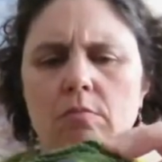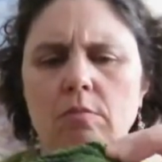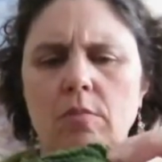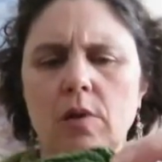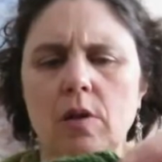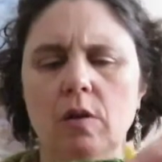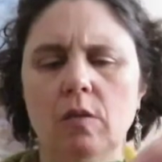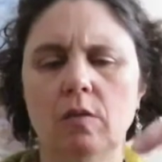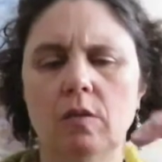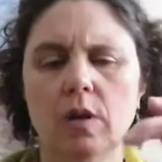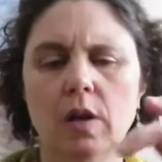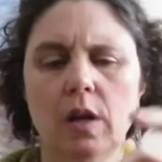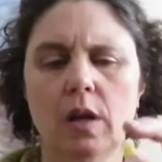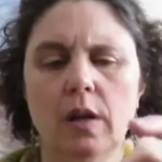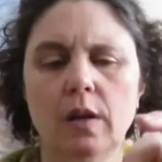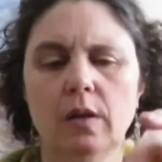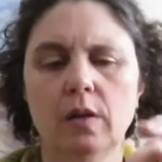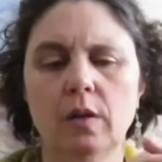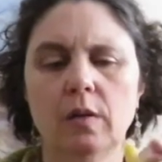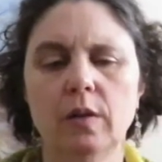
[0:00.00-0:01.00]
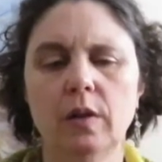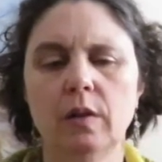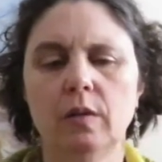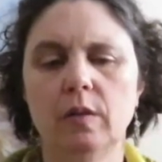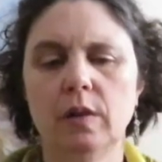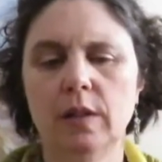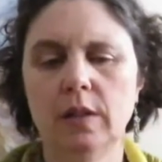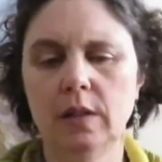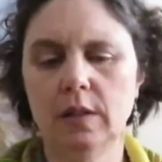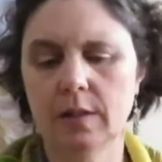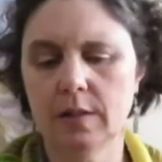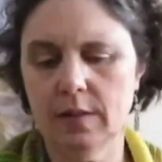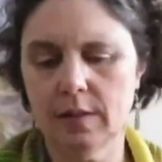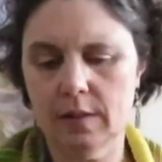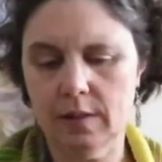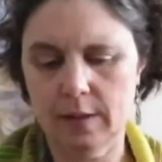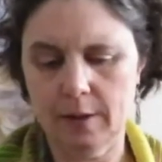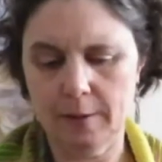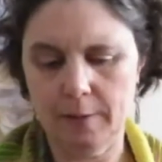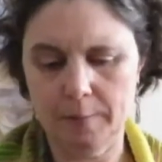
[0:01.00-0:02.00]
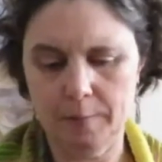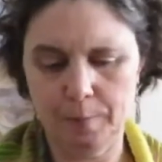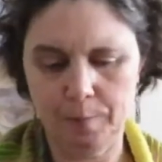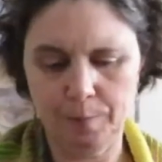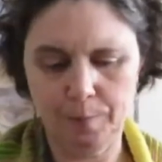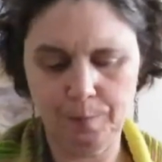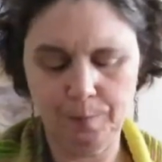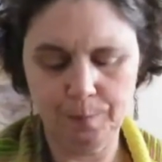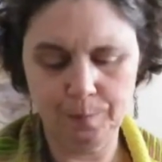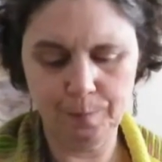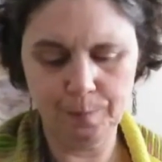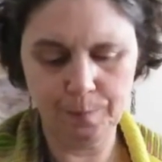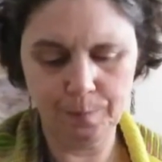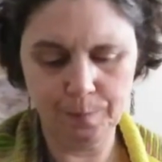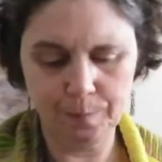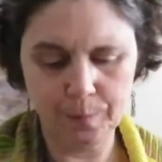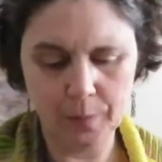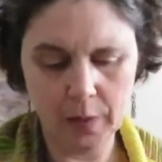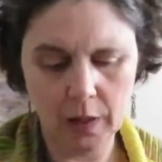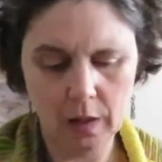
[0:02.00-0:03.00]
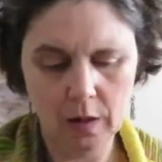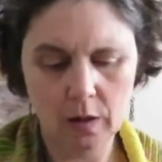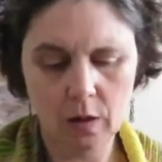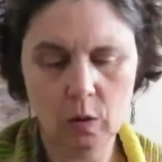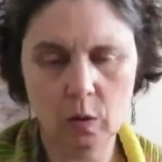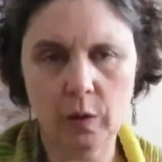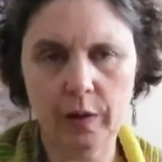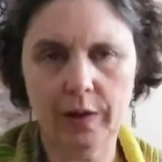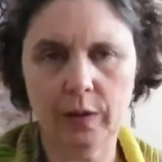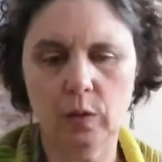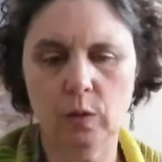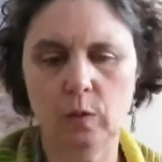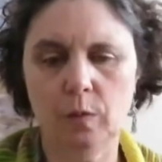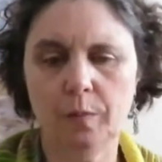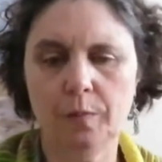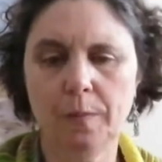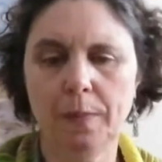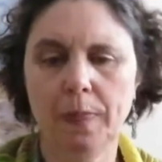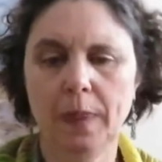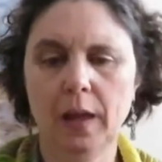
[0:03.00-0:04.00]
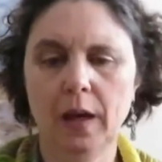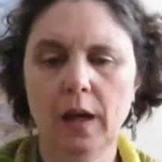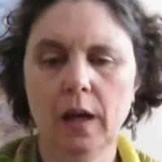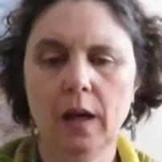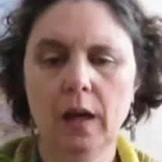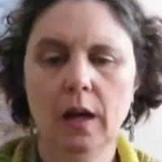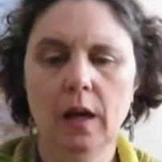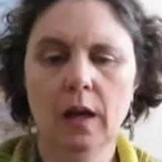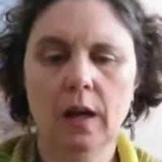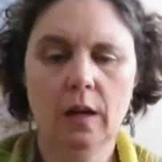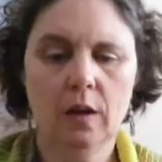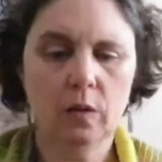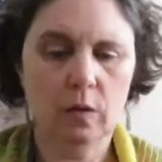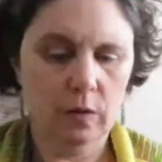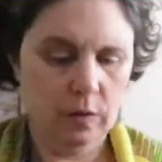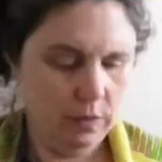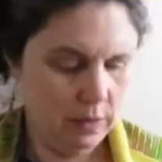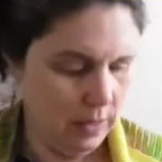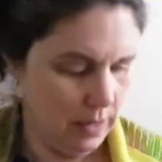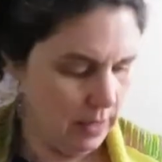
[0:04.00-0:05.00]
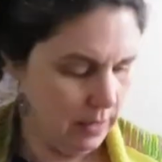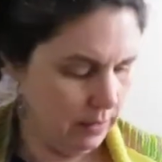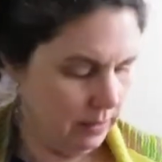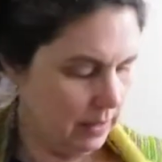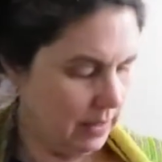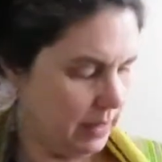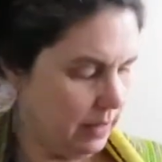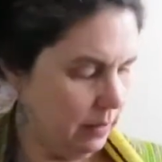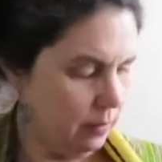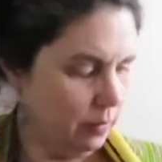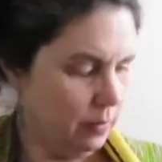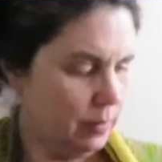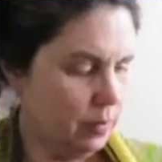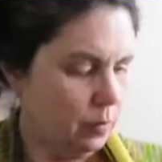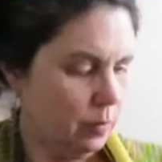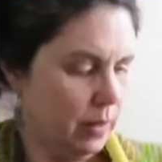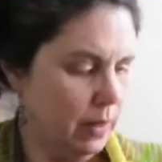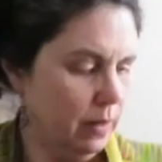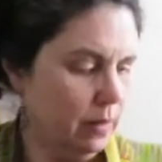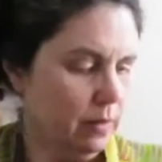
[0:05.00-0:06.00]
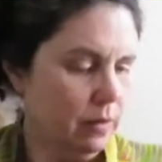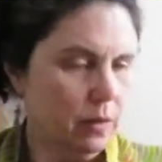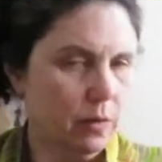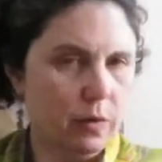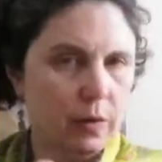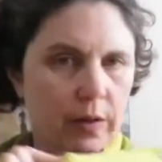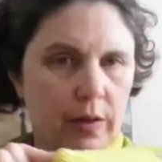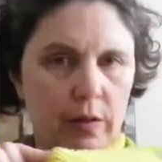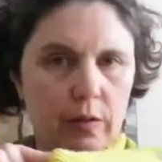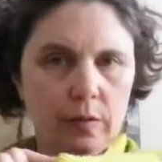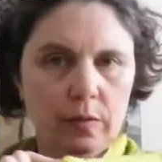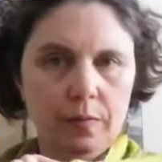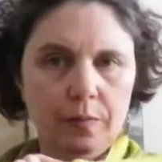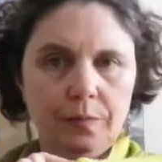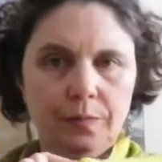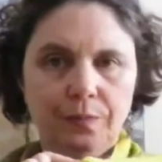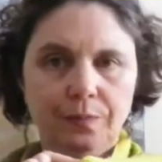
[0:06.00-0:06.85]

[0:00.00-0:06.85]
No, the green is Koigu, and the yellow as well, Koigu.